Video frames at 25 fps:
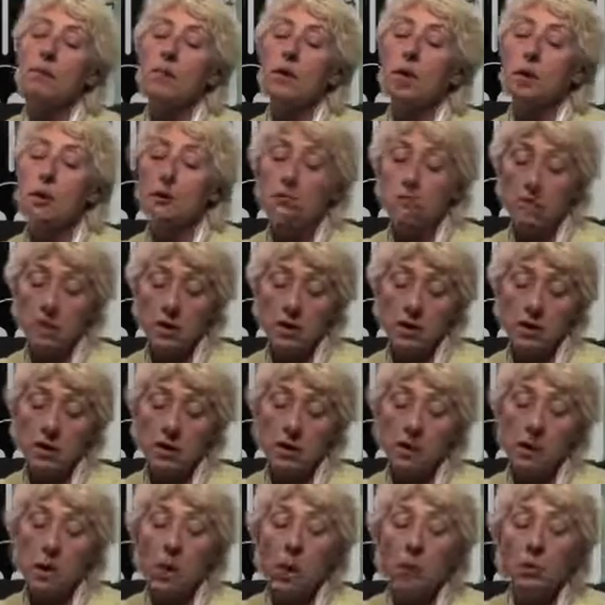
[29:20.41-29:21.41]
her.
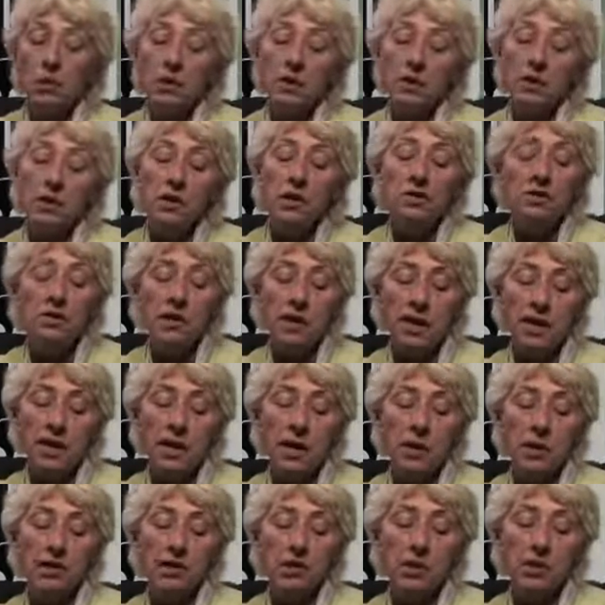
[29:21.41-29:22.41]
The only thing she
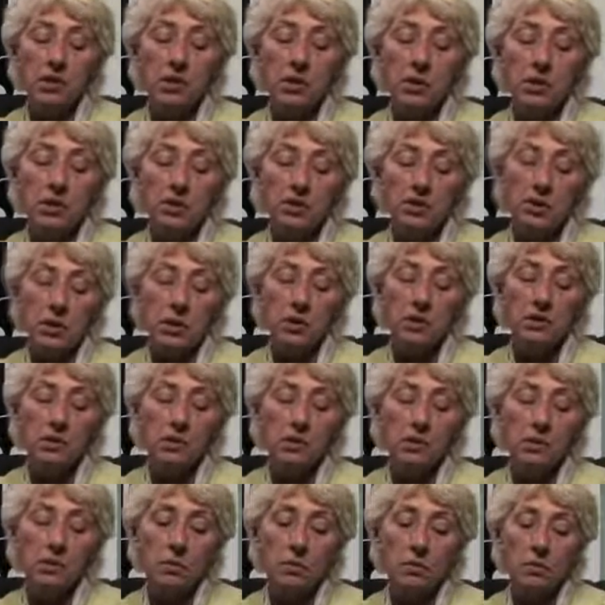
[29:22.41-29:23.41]
had that could be used
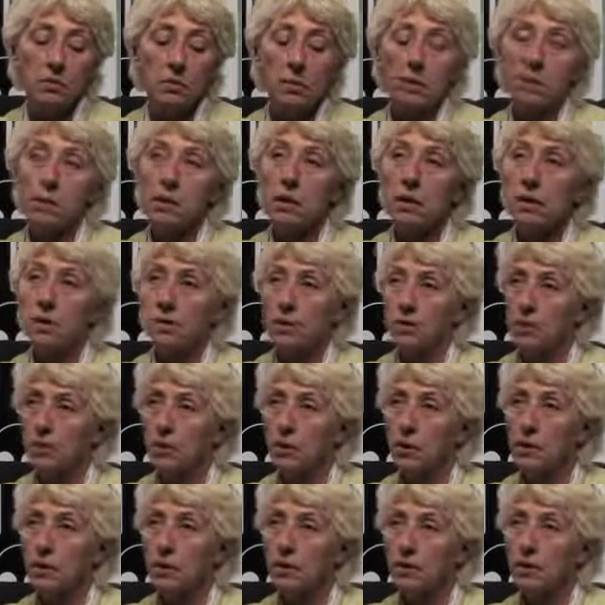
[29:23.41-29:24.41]
against her was me and my little
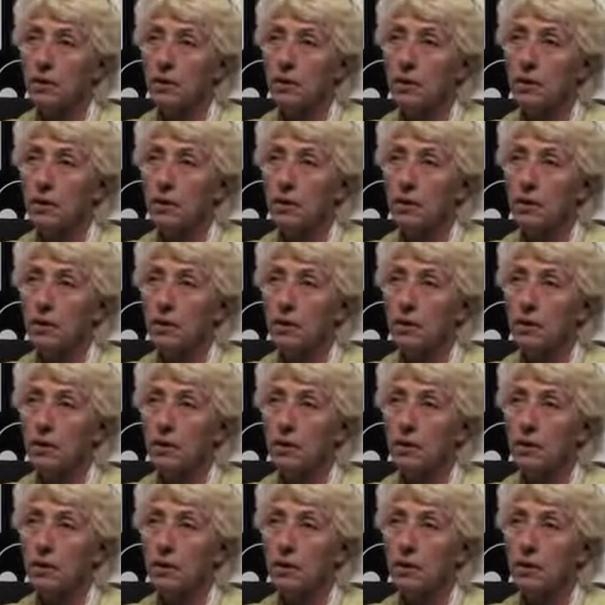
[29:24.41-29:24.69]
brother.